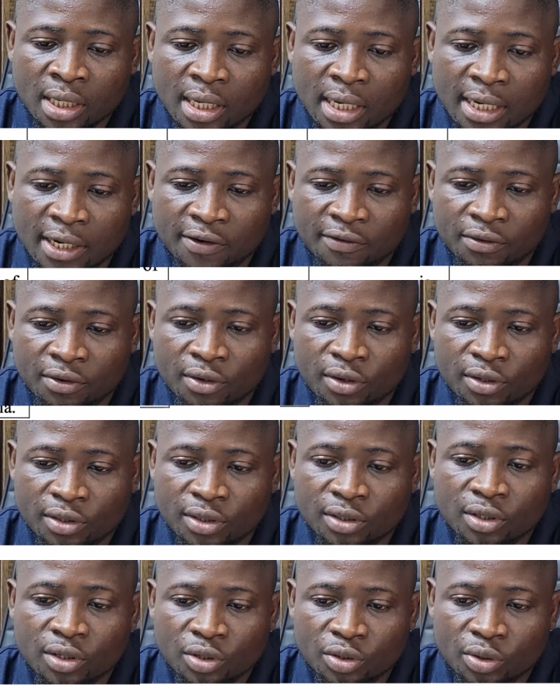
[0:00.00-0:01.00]
And of course,
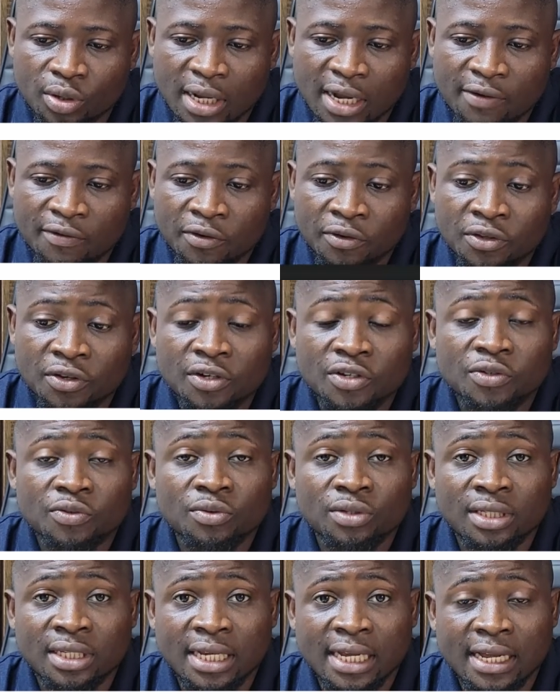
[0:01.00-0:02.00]
you have O3
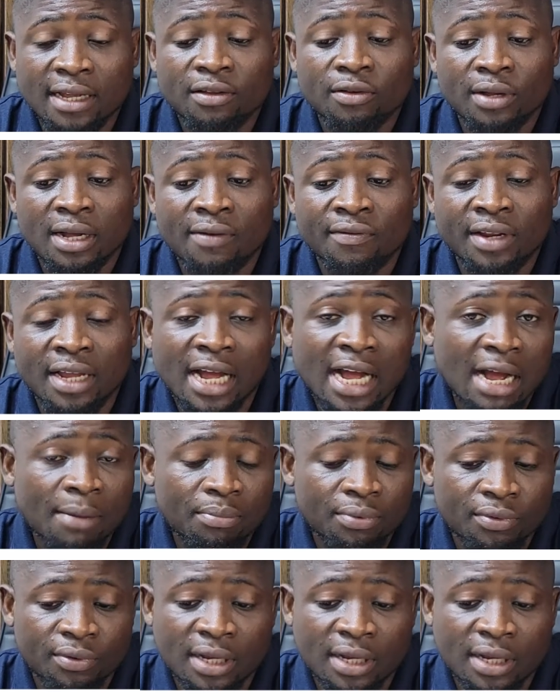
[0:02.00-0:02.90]
Schools there, you have the app,